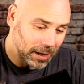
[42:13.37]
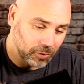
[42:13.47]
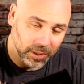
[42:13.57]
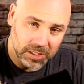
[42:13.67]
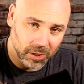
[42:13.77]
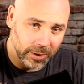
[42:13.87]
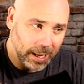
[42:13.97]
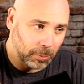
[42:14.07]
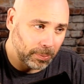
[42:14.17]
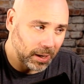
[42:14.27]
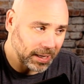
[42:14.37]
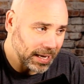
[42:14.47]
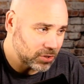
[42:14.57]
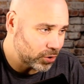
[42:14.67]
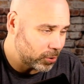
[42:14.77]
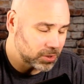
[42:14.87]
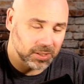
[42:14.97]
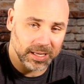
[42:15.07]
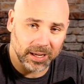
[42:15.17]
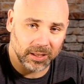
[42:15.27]
if you're listening on Apple Podcasts, throw us a
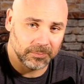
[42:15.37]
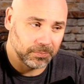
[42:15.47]
second